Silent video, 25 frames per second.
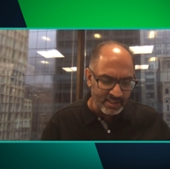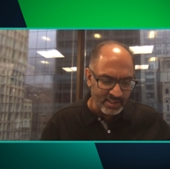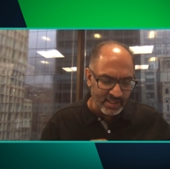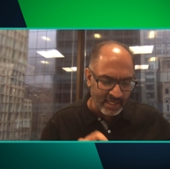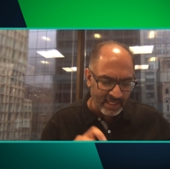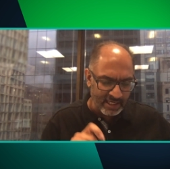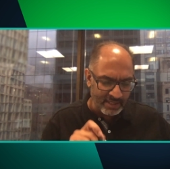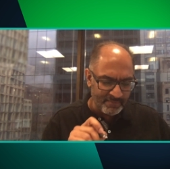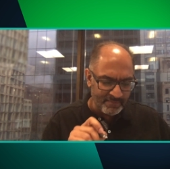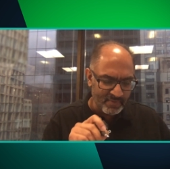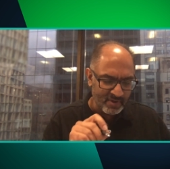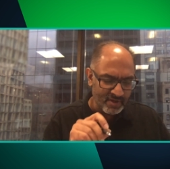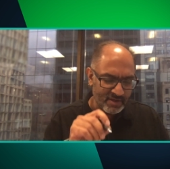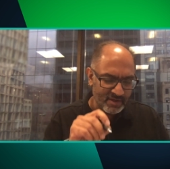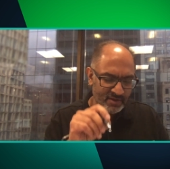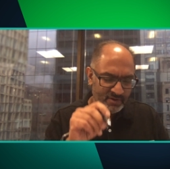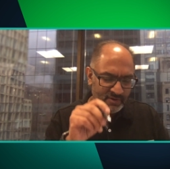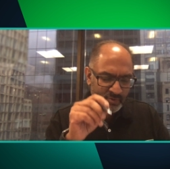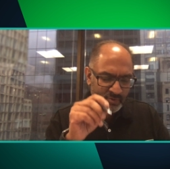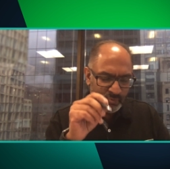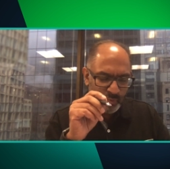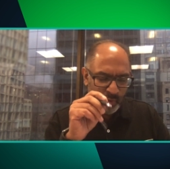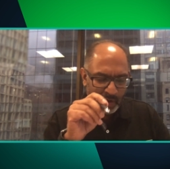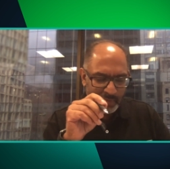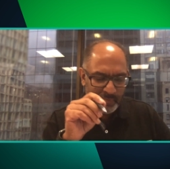um,
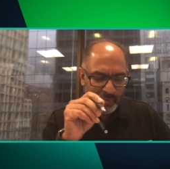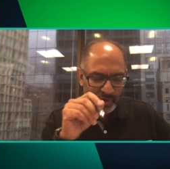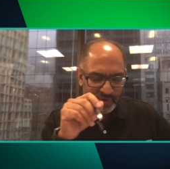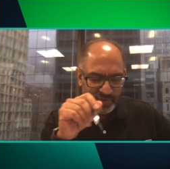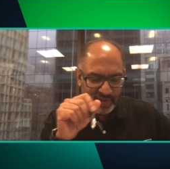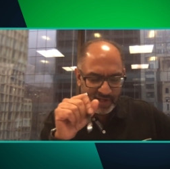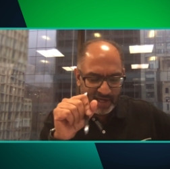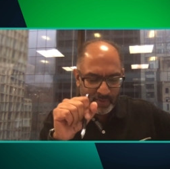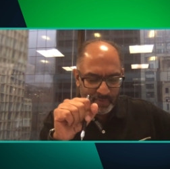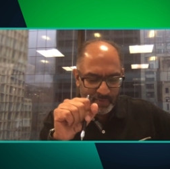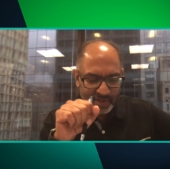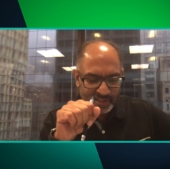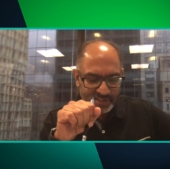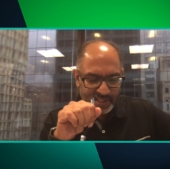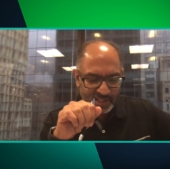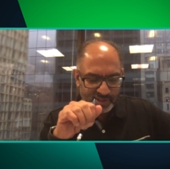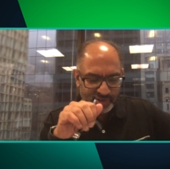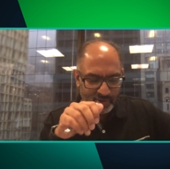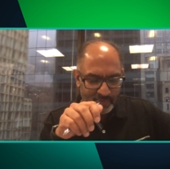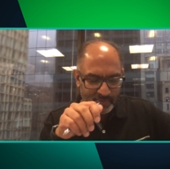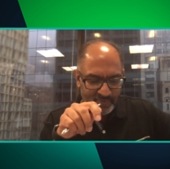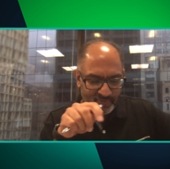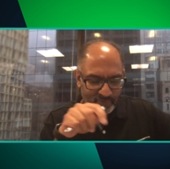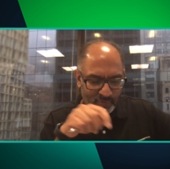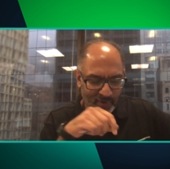one more thing I want to
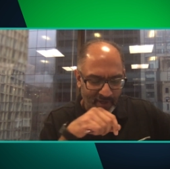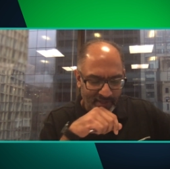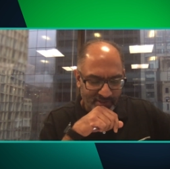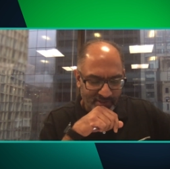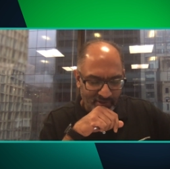touch on before I